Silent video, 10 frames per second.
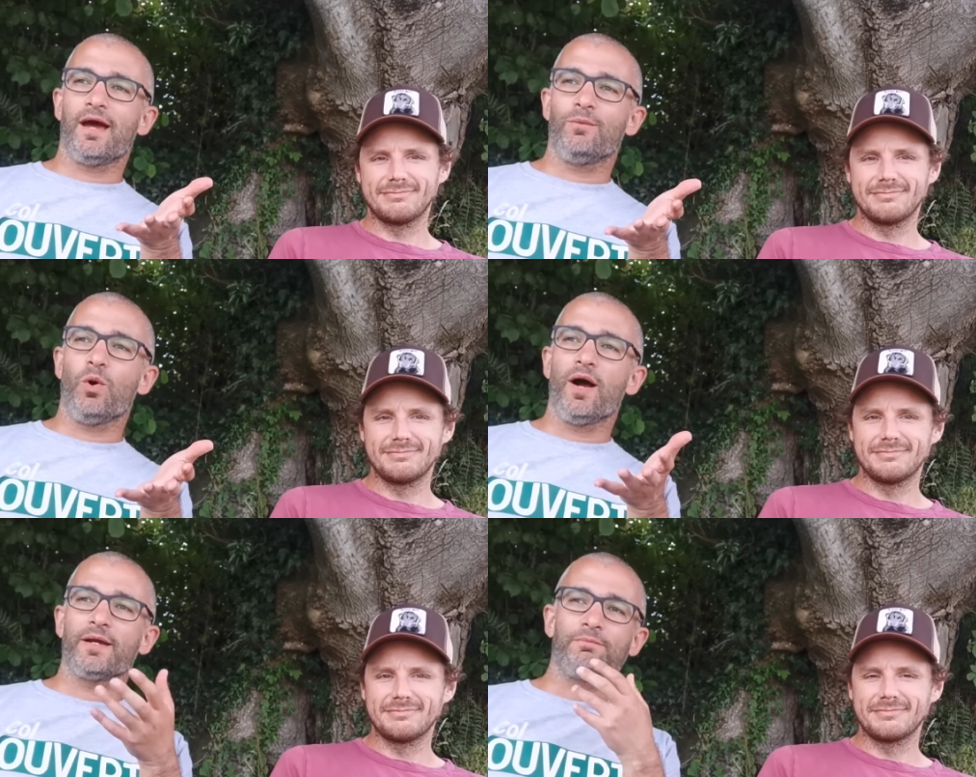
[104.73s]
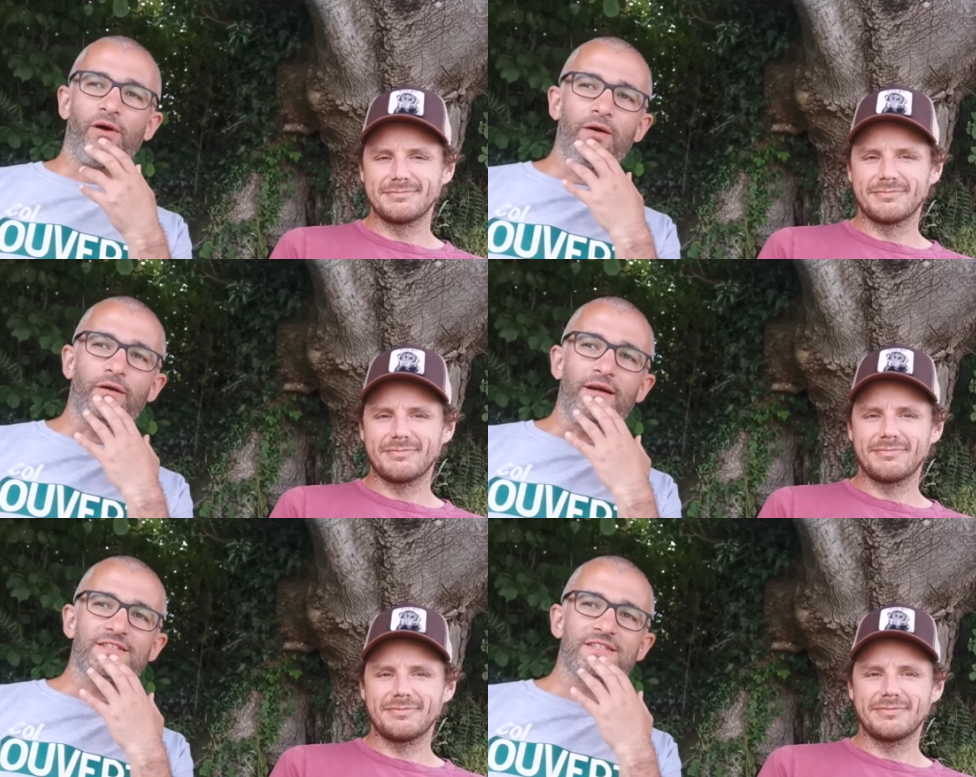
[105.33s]
Speaker 1: a work in
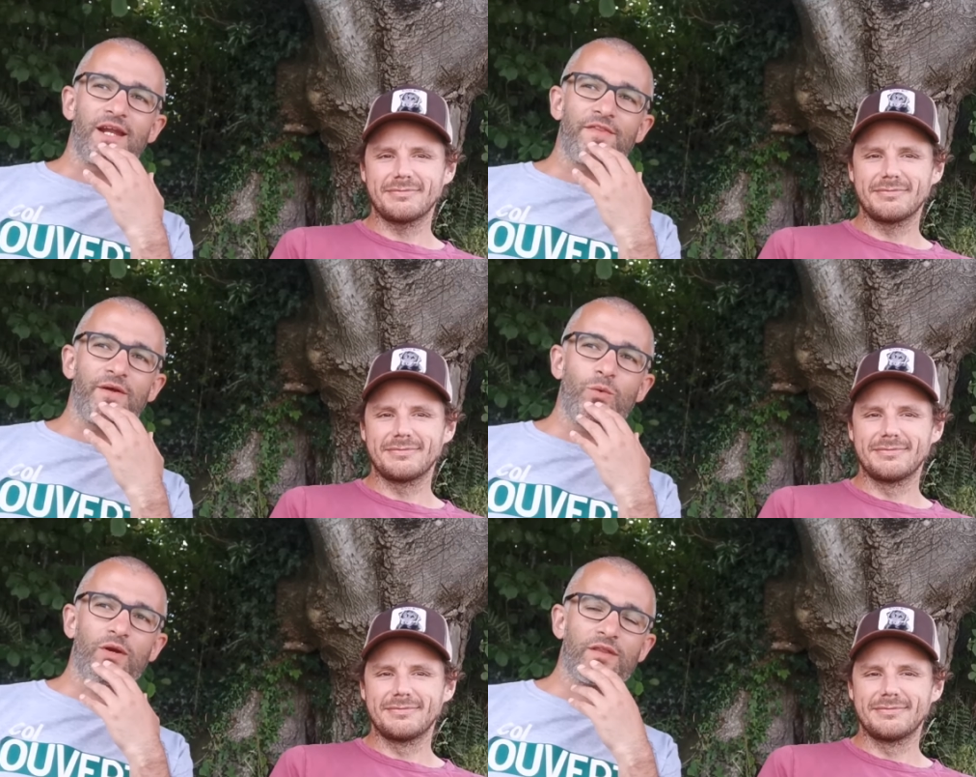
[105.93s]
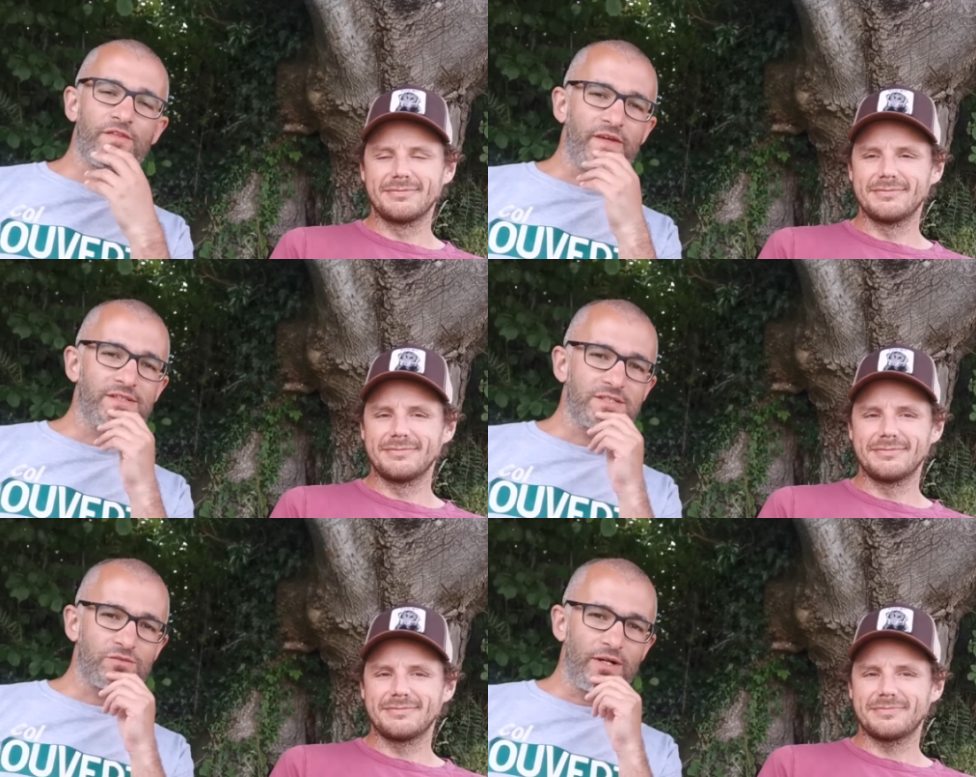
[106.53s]
progress. And I think one of the
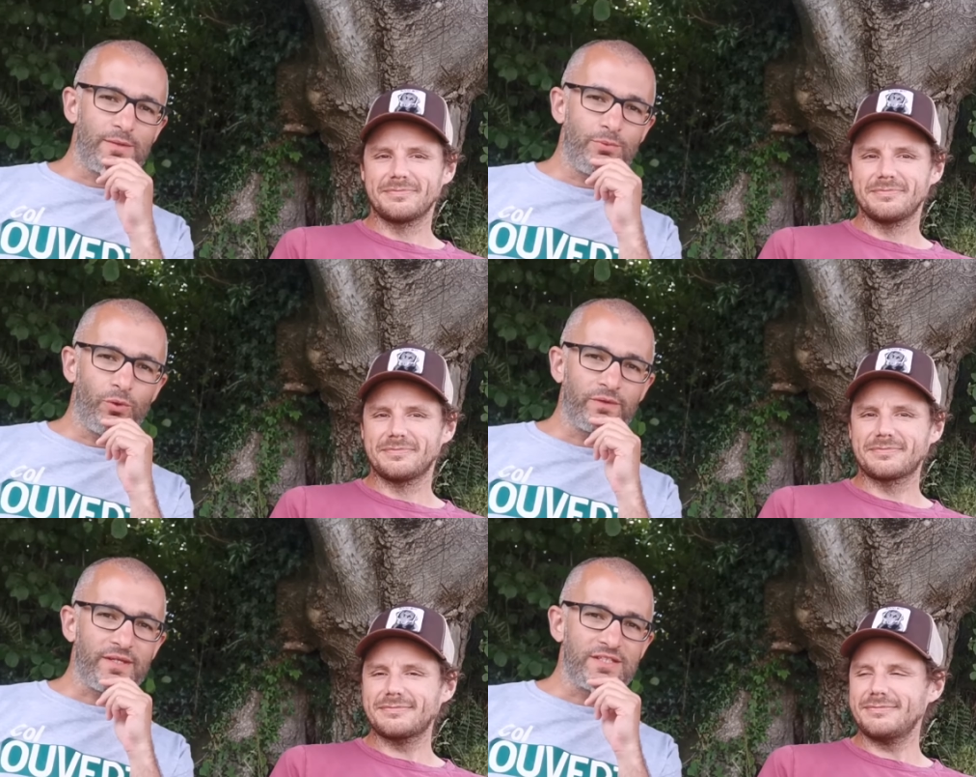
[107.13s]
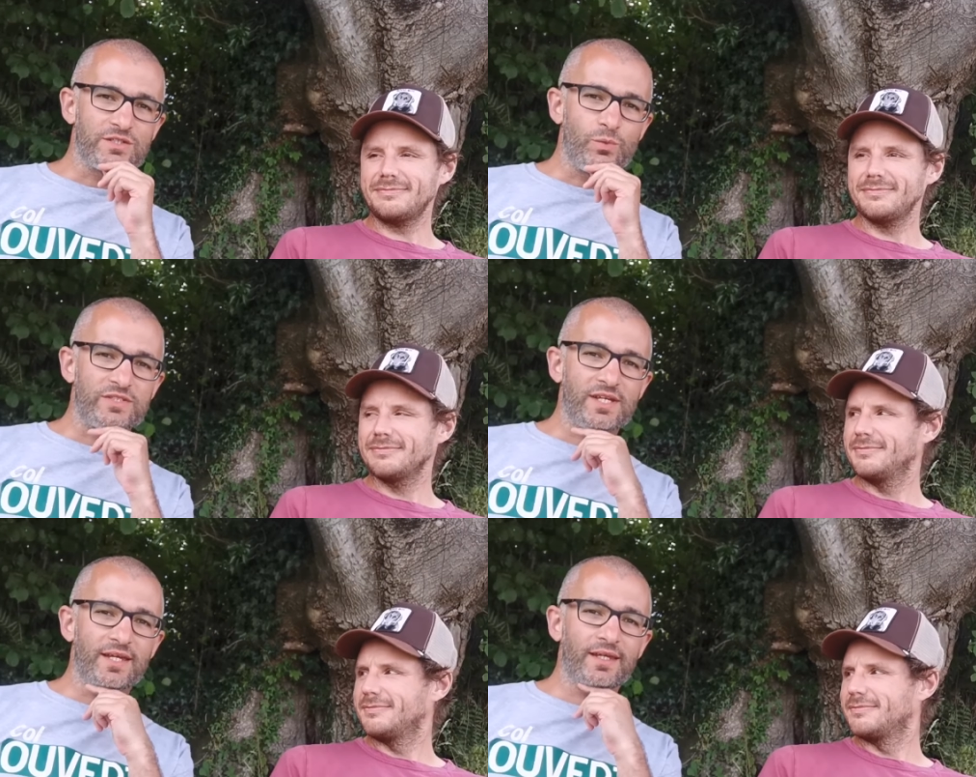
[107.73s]
things that's really important is that
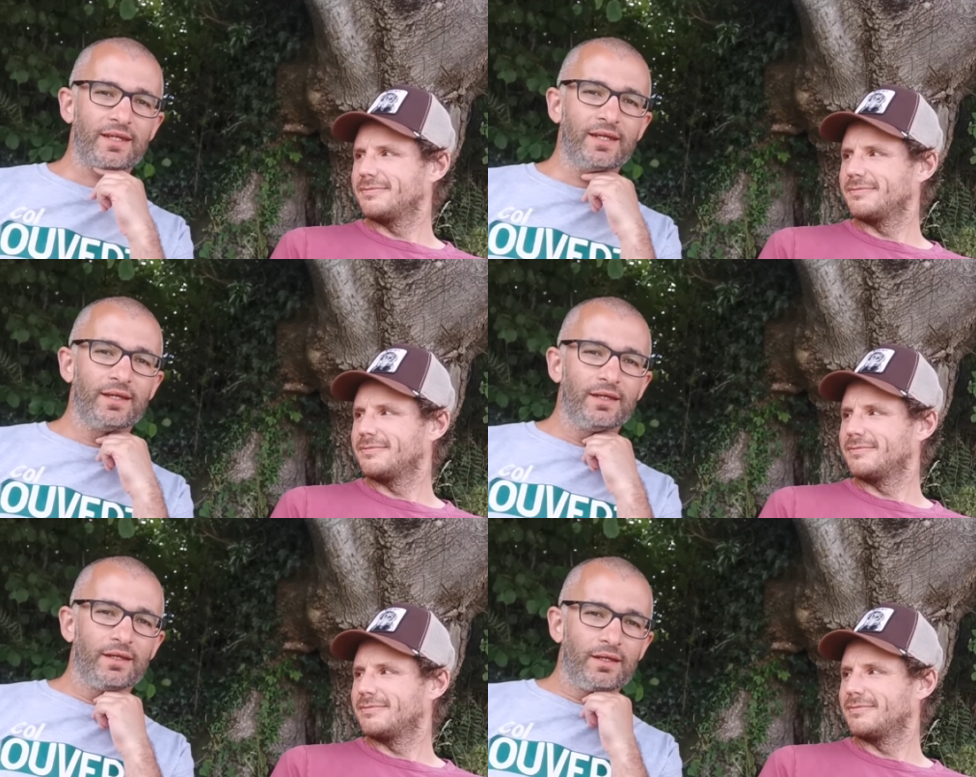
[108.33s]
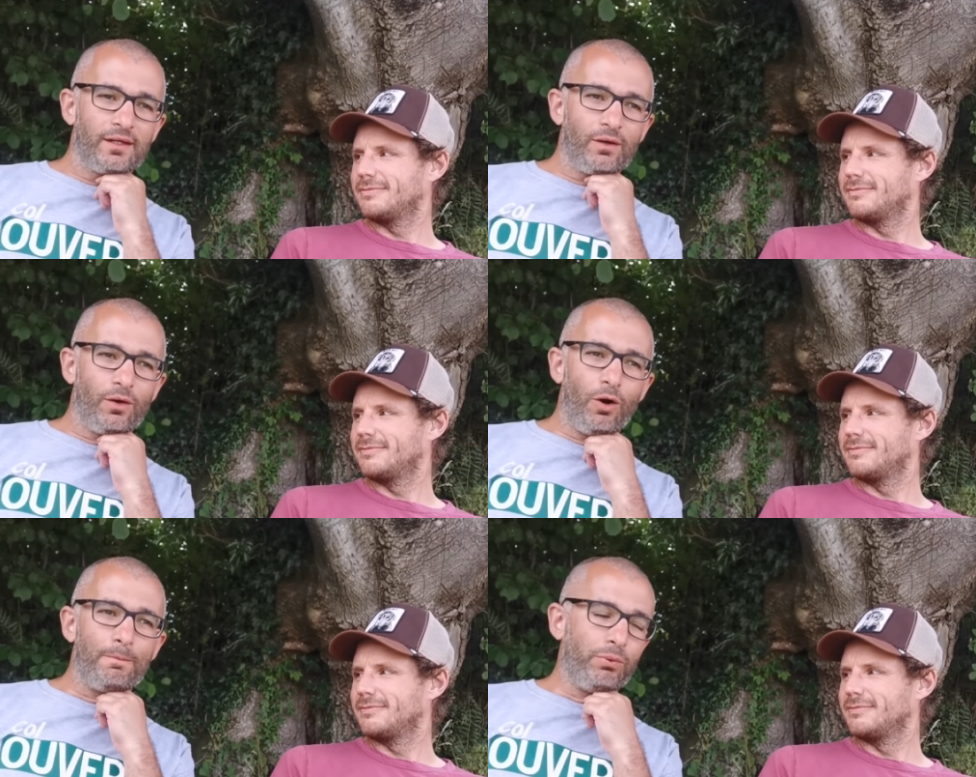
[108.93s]
we're taking
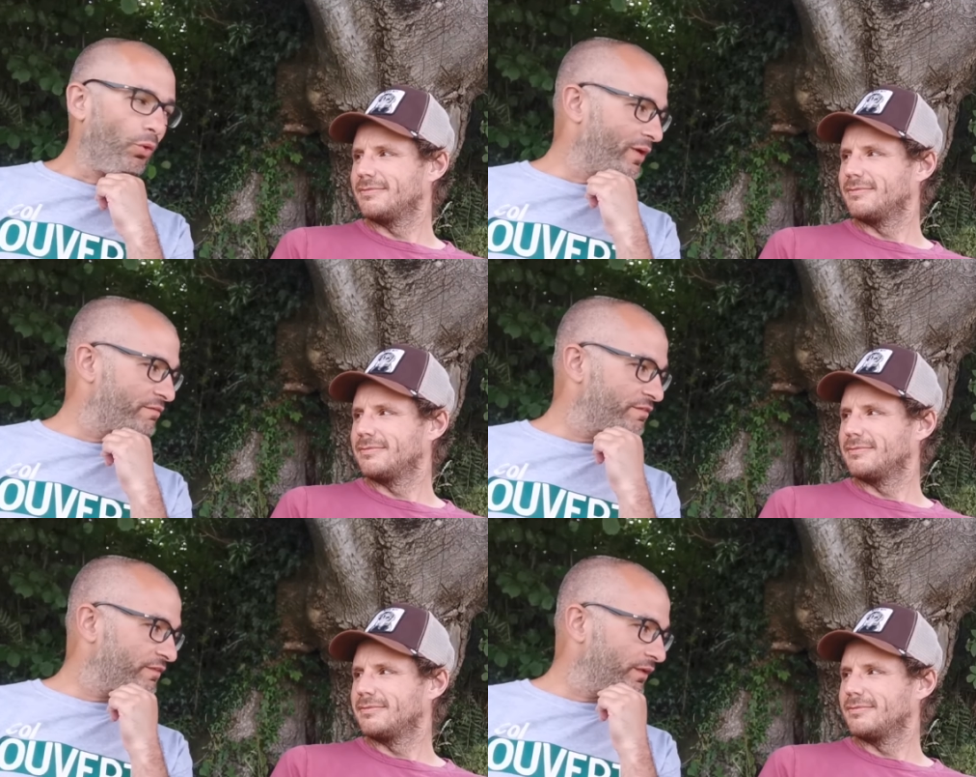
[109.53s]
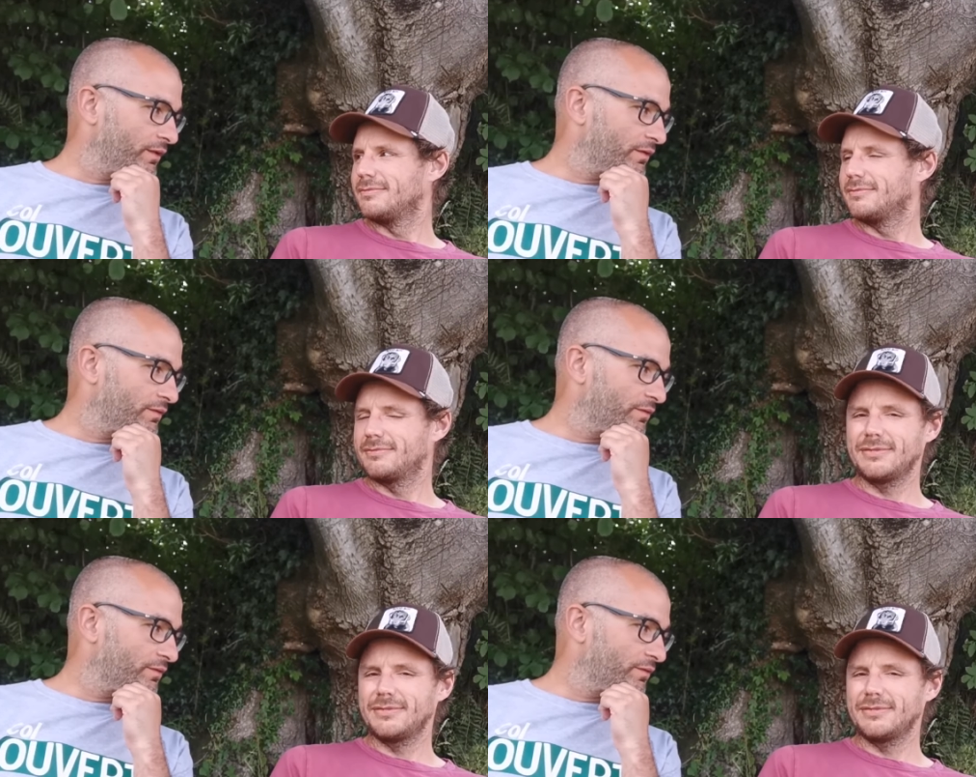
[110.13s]
on board everything.